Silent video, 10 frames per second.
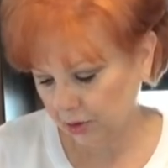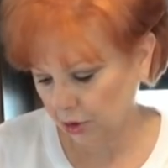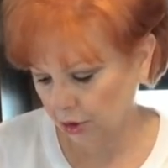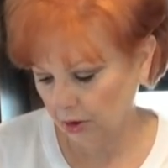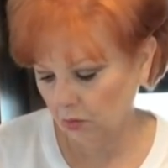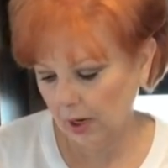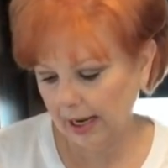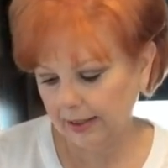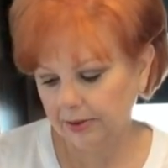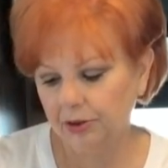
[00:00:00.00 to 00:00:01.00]
Turtle
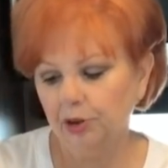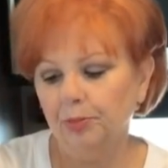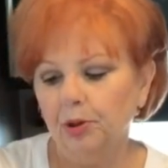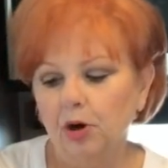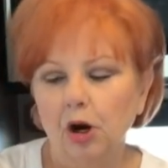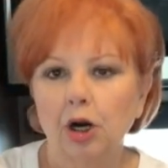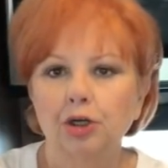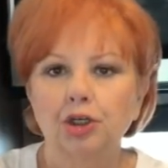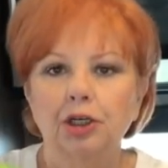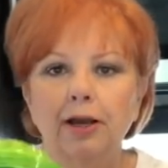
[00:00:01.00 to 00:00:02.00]
Wax Super
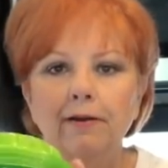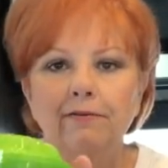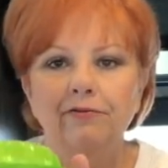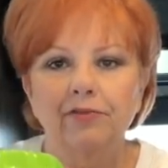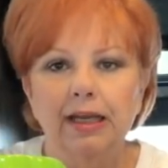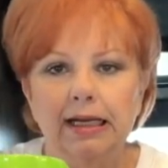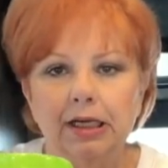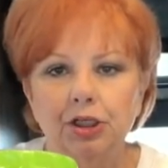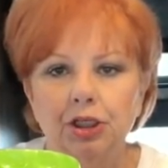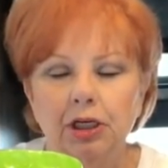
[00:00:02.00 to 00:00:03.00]
Hard Shell
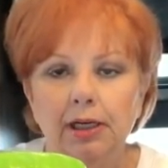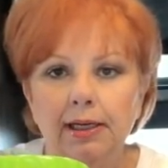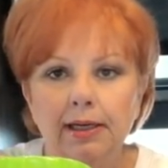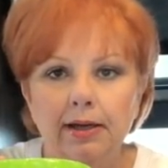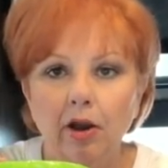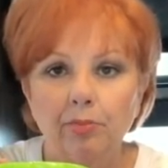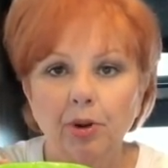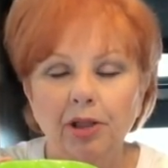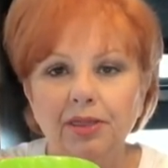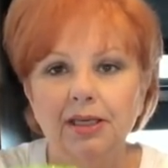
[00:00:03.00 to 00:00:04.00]
Finish. Now, I
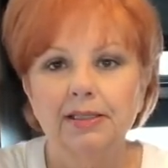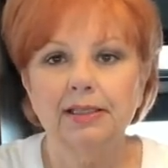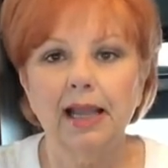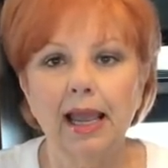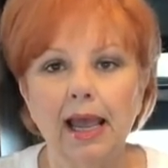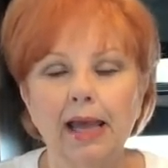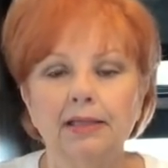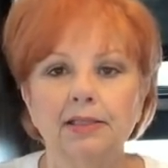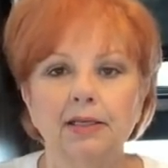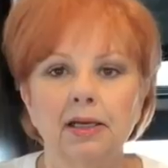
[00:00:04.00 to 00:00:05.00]
bought this
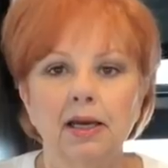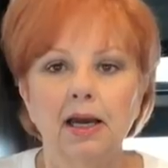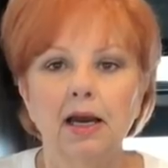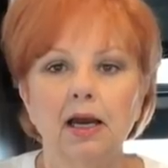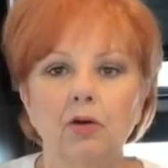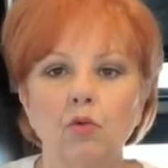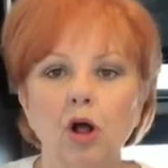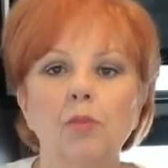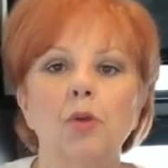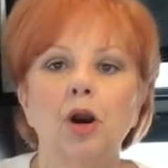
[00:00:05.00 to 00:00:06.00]
at
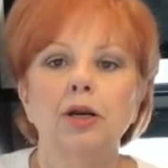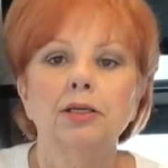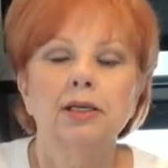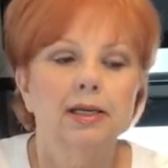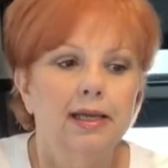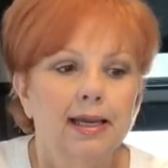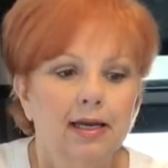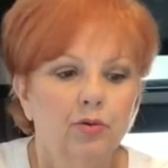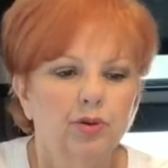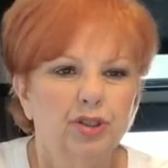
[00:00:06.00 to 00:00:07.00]
Walmart, and
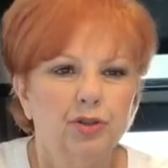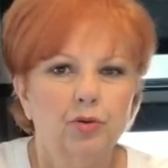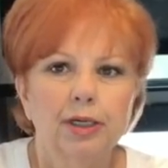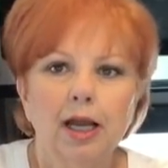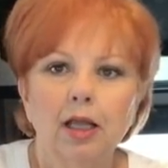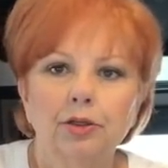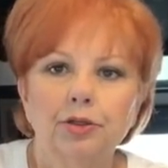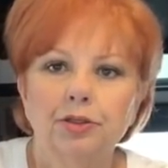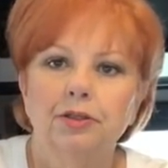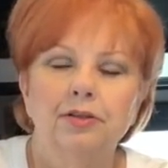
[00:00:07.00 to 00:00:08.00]
it was
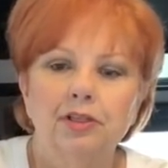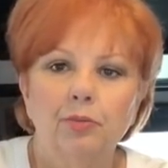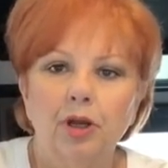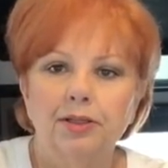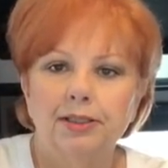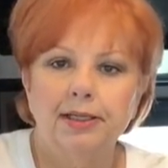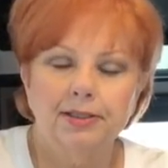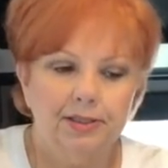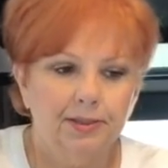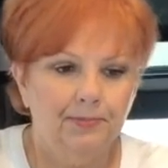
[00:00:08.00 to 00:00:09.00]
$3 and some odd
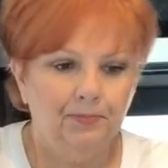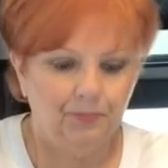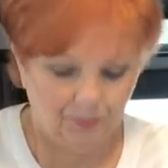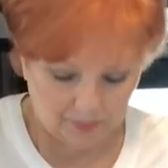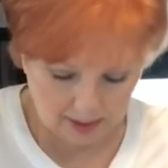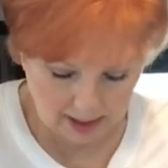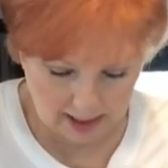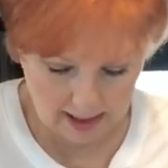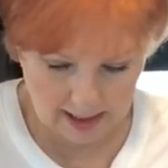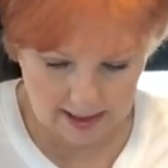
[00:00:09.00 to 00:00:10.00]
cents.
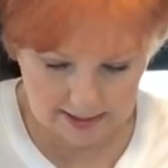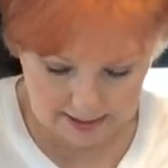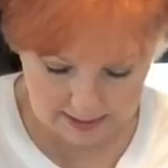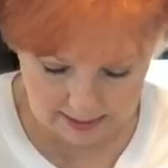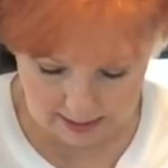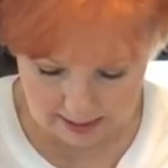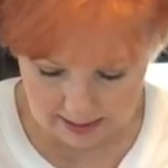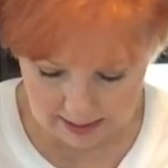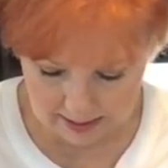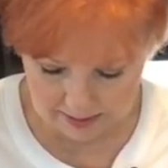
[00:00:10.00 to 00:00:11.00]
And,
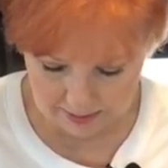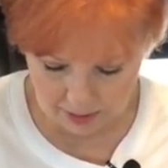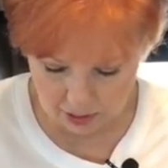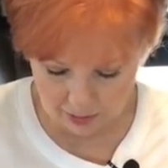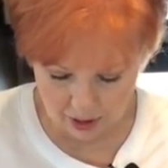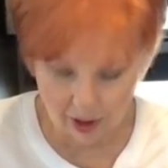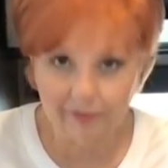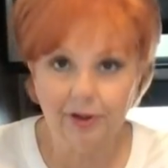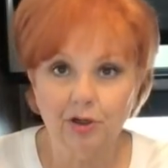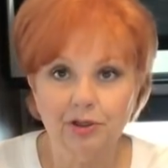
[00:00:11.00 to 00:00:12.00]
you know, an
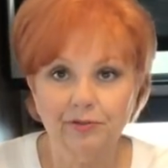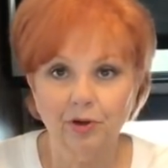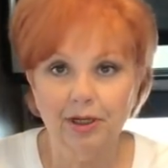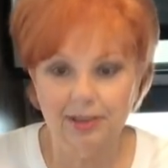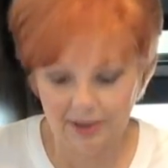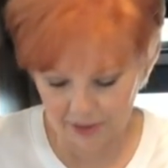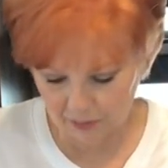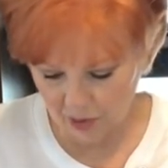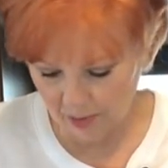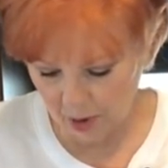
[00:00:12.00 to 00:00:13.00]
RVer's friend is
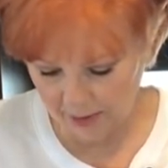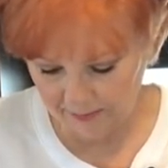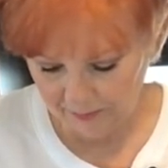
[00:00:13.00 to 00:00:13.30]
Walmart.